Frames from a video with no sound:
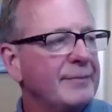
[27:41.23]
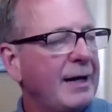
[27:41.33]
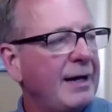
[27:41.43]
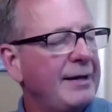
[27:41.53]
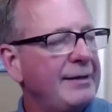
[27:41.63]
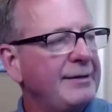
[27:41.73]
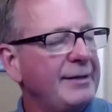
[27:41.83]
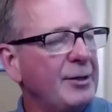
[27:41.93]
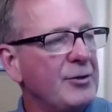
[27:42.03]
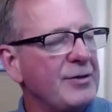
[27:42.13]
Yeah.
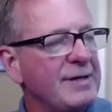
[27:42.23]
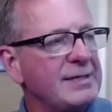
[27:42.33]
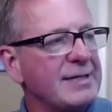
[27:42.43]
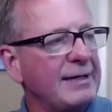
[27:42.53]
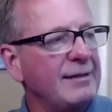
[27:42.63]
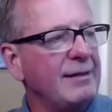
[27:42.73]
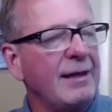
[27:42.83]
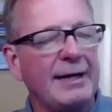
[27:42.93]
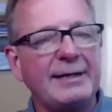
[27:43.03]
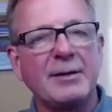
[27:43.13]
And, the things I
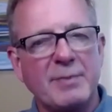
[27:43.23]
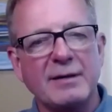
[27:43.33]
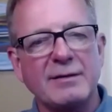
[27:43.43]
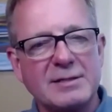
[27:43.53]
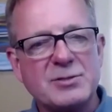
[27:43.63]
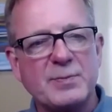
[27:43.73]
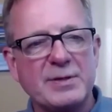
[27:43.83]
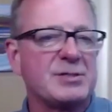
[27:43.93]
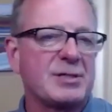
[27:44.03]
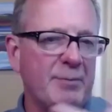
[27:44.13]
like about this
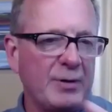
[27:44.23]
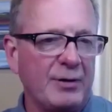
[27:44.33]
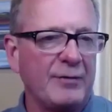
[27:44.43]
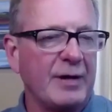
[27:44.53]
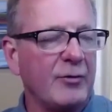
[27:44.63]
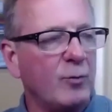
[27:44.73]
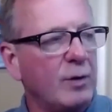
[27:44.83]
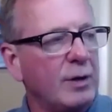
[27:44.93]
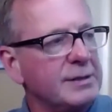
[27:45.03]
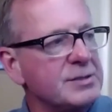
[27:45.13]
business compared to the other
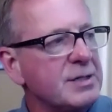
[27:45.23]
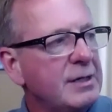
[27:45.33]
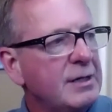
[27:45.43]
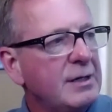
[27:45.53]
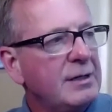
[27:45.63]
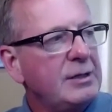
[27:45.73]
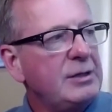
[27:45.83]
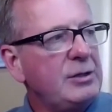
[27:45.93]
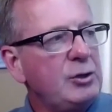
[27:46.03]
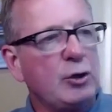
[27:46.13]
one is
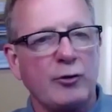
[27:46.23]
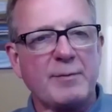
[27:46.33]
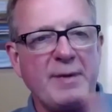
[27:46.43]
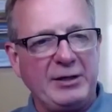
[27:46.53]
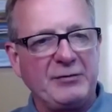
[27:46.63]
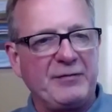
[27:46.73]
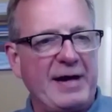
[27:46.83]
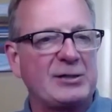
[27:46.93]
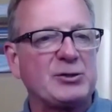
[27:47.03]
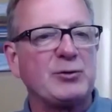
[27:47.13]
you're the
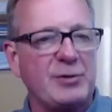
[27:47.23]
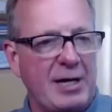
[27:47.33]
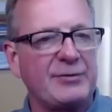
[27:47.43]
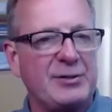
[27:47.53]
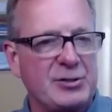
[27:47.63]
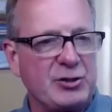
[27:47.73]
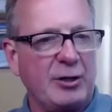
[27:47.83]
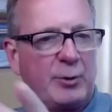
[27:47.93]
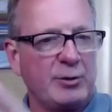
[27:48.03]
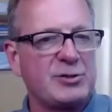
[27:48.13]
manufacturer, not the
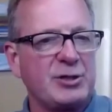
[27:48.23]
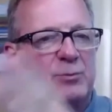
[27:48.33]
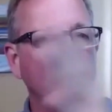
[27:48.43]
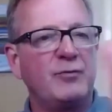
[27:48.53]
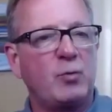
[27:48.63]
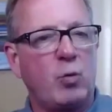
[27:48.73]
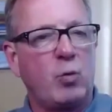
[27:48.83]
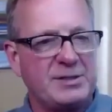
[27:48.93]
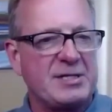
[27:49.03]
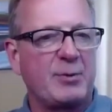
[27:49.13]
distributor. So you moved
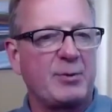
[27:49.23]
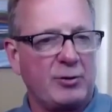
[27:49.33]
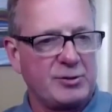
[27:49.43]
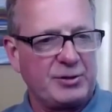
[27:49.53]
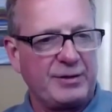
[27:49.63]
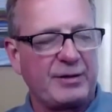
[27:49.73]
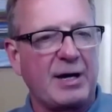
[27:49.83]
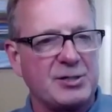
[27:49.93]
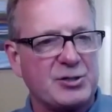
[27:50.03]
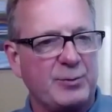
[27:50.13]
one step closer to the
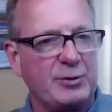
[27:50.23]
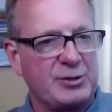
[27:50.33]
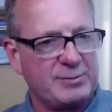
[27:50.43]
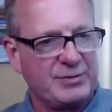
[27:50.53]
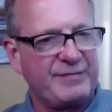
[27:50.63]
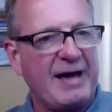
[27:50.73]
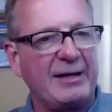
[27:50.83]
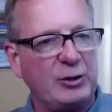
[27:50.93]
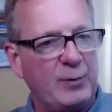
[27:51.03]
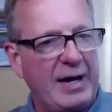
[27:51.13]
customer in terms of
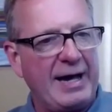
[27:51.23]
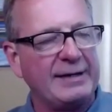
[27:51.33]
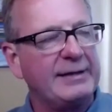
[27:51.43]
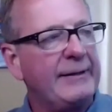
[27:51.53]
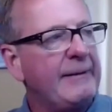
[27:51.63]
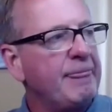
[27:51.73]
value add.